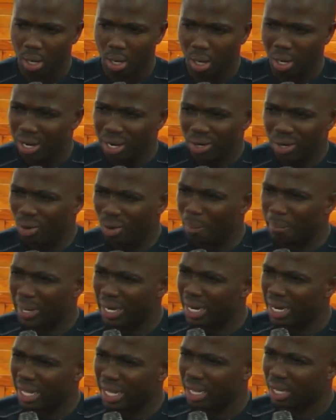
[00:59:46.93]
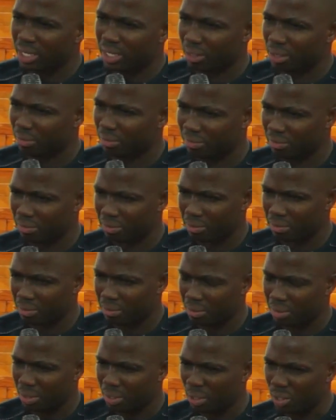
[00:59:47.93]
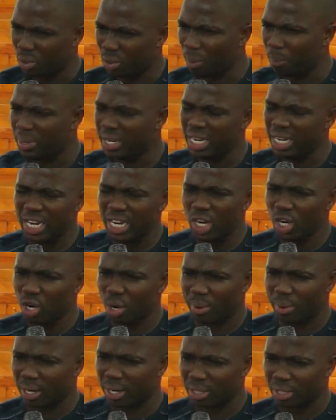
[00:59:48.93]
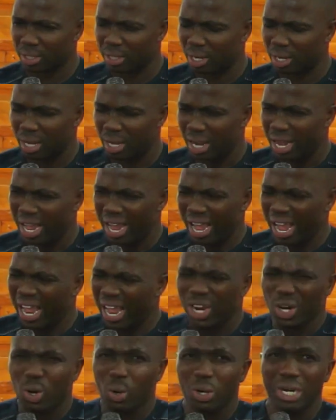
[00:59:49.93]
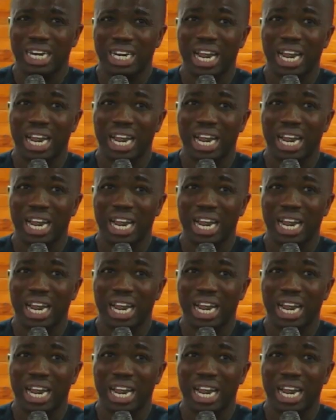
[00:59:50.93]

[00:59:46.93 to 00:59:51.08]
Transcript: Don't be negative. Don't be ignorant. And don't doubt.